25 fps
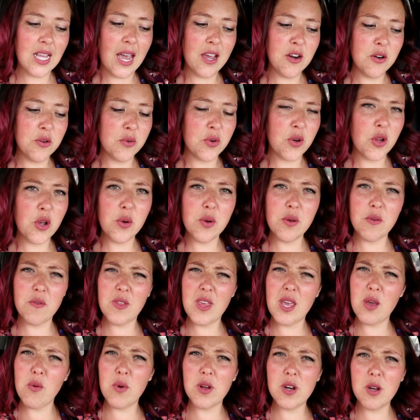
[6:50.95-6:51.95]
I don't know if
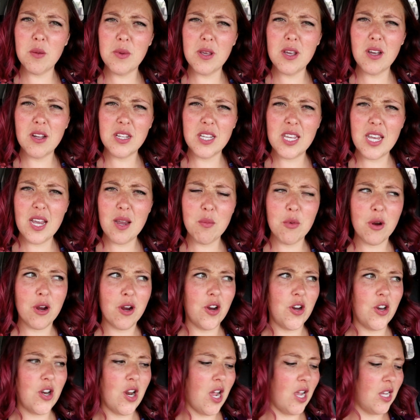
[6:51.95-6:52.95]
they want to be on
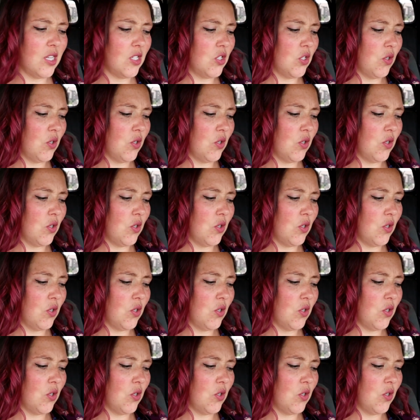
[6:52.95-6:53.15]
camera or not,